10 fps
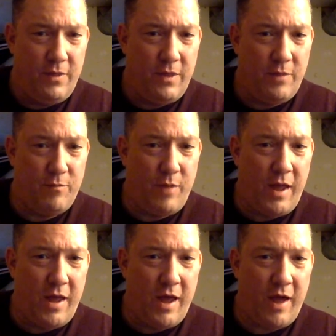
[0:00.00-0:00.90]
that
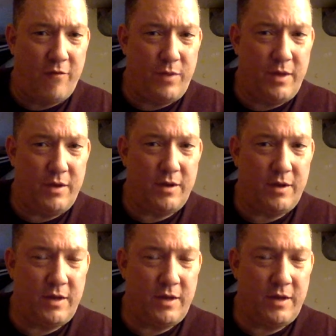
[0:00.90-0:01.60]
may have been